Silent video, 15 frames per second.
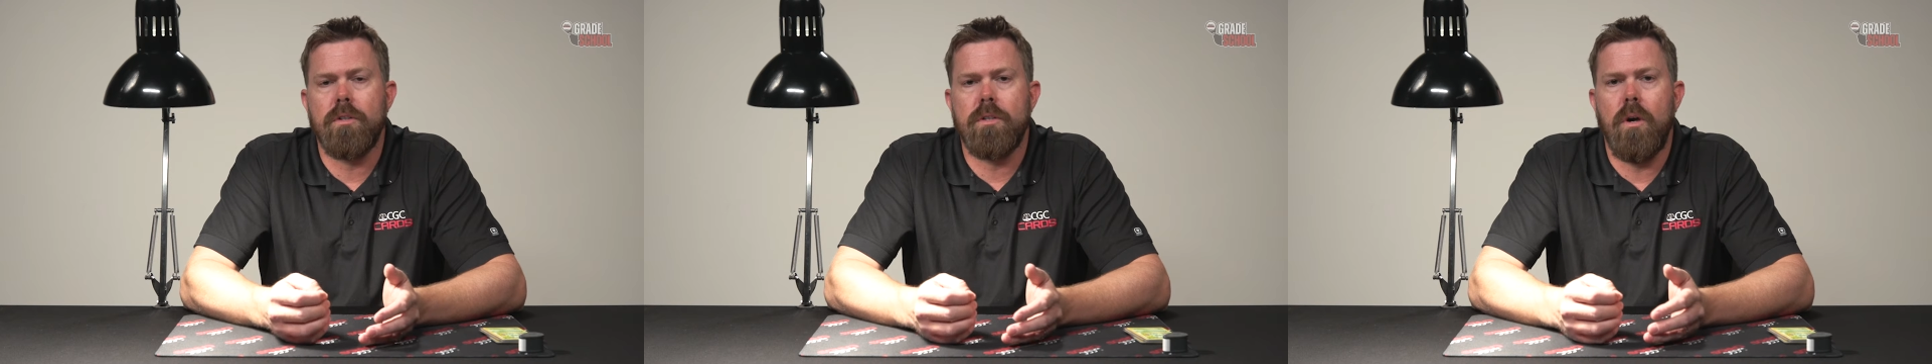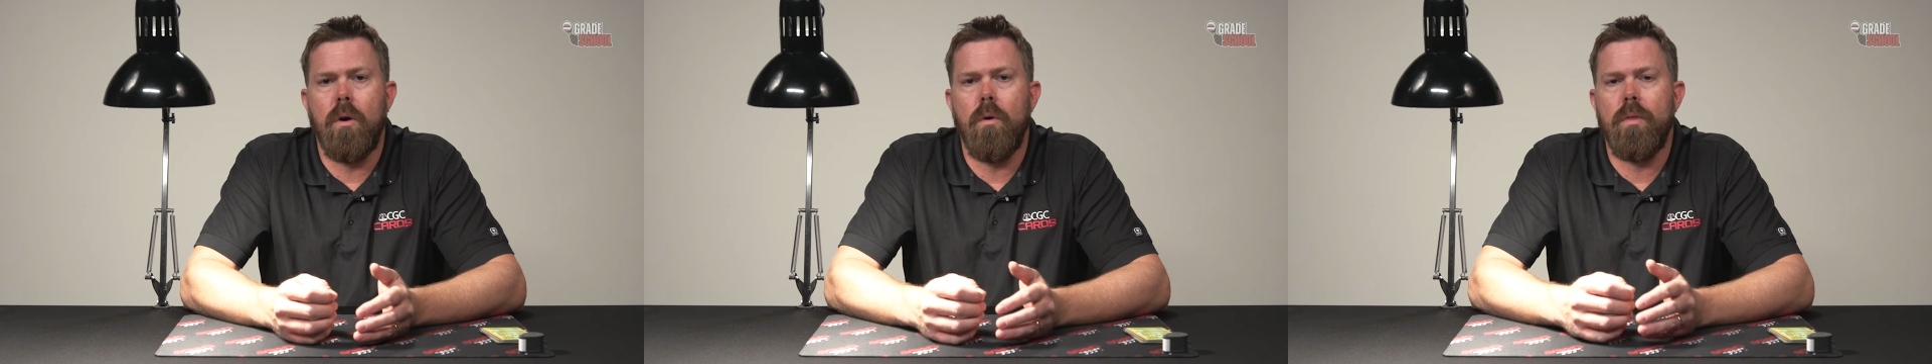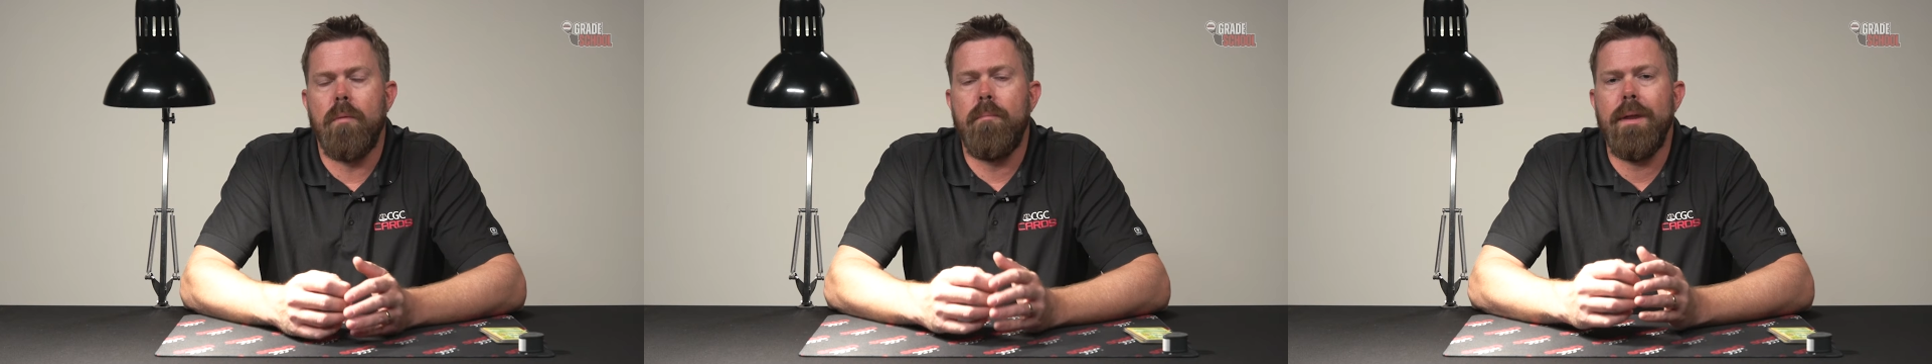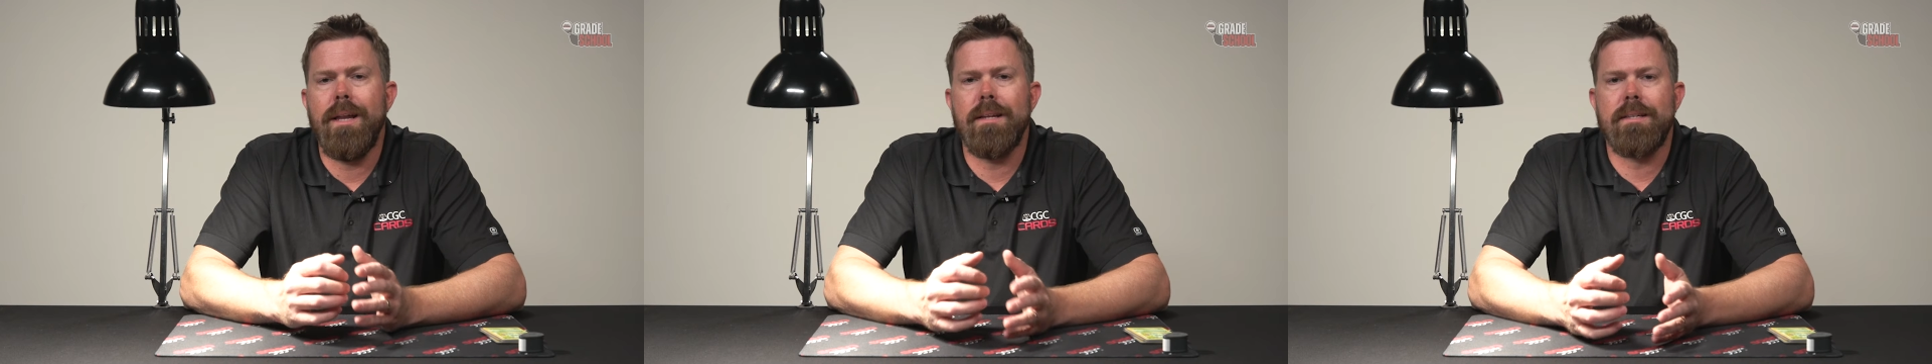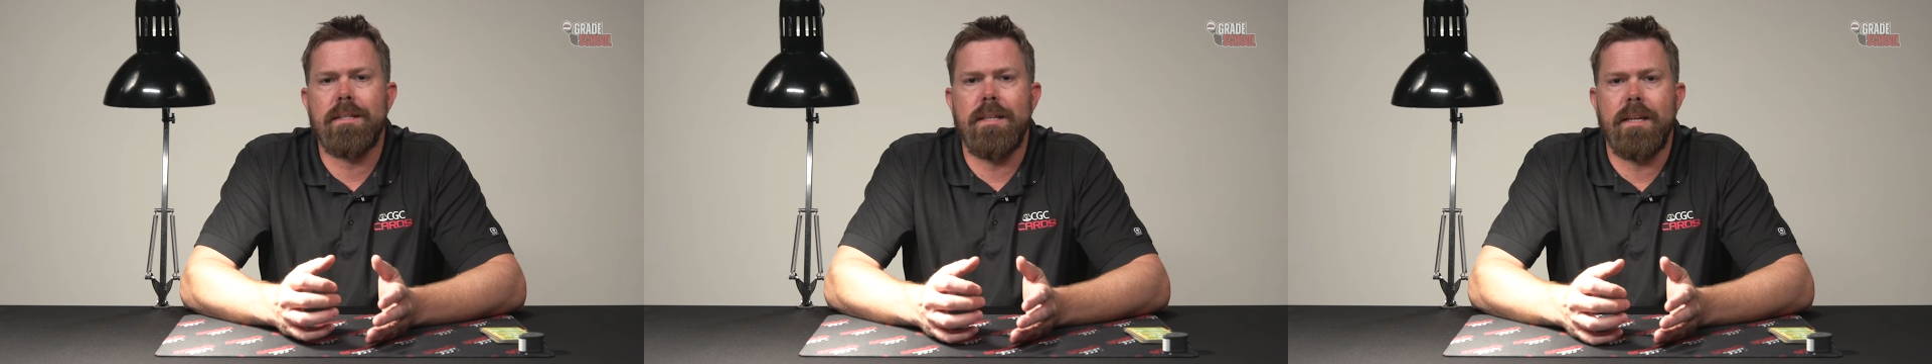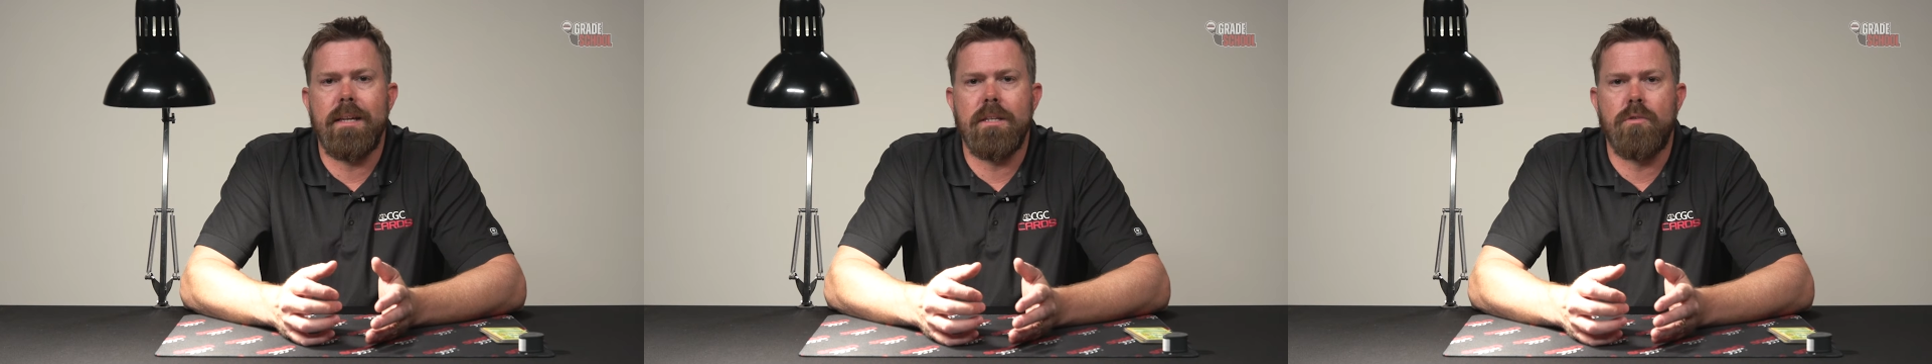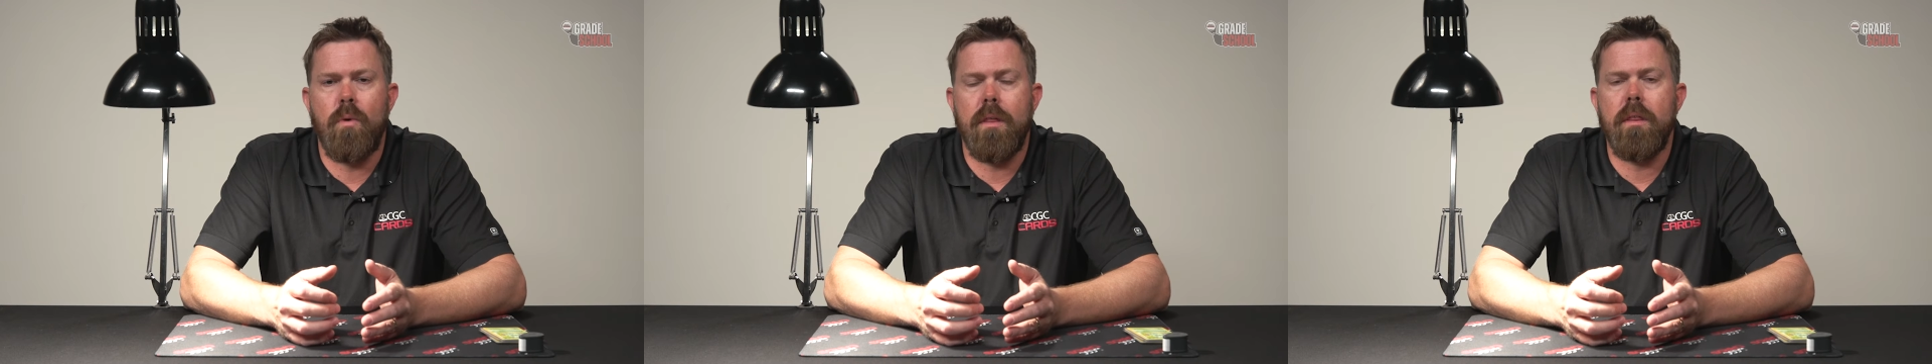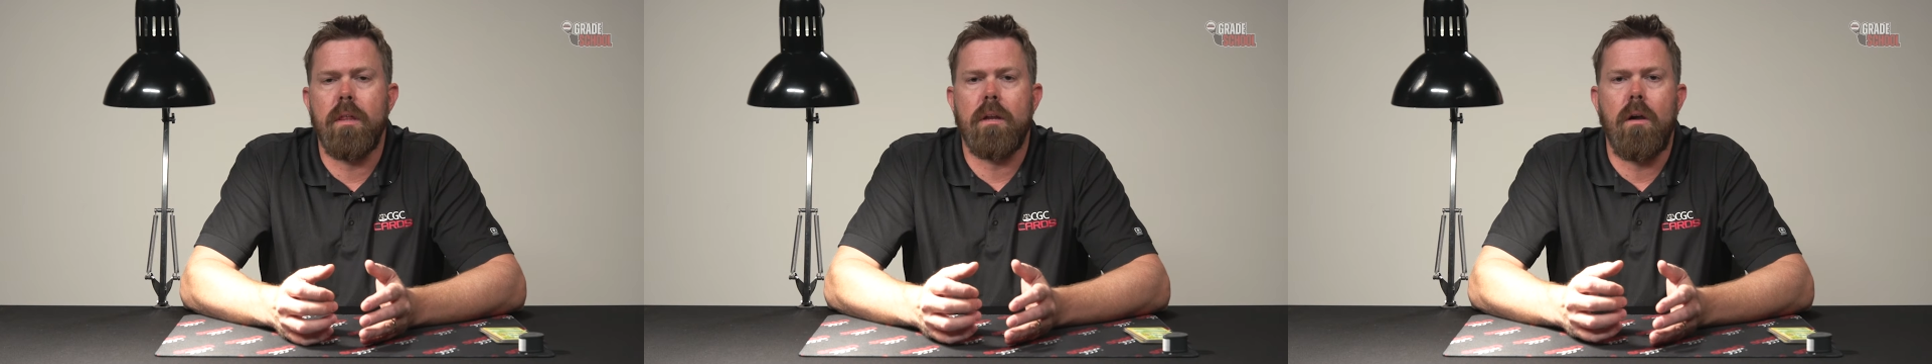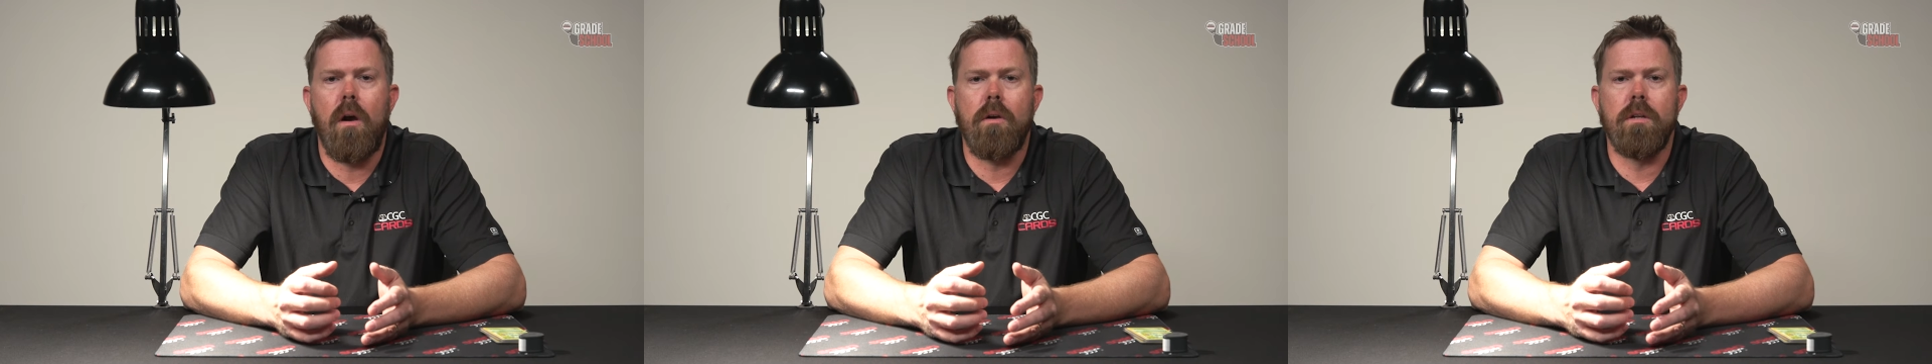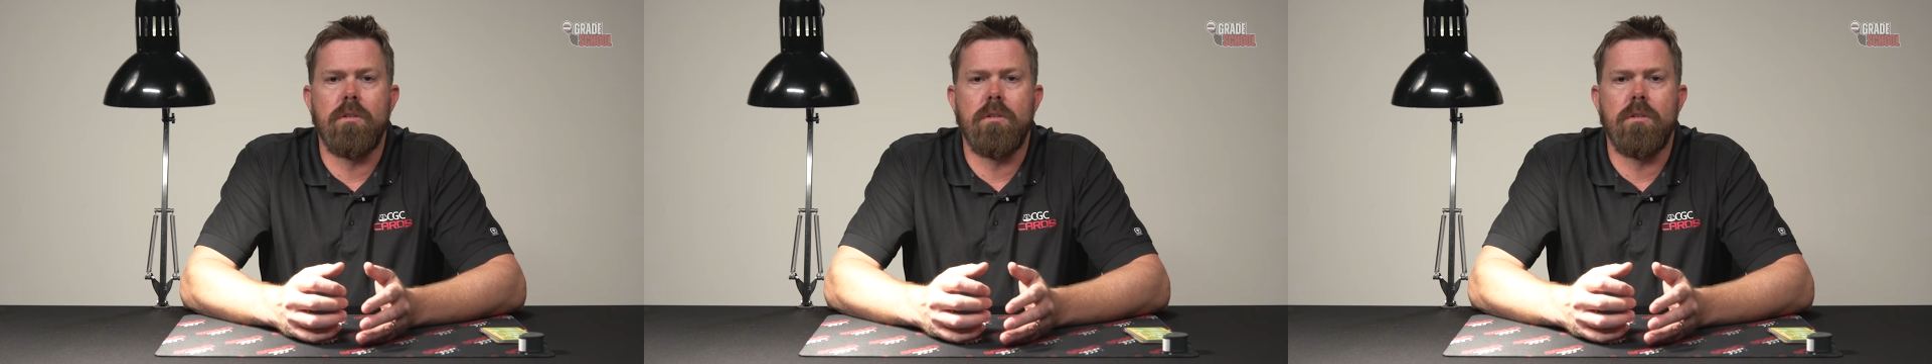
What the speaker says: So the biggest thing is whether the card